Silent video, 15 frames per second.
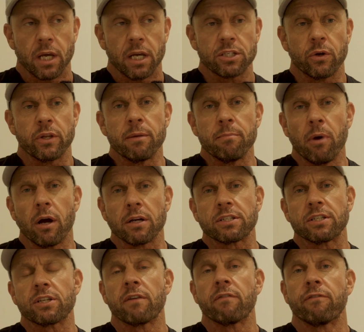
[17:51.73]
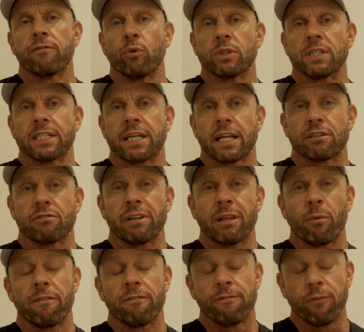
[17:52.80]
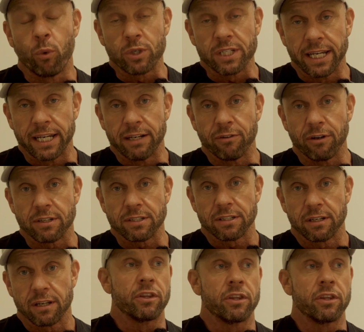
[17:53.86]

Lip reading: So in the Masters over 40s category, there were 14 of us.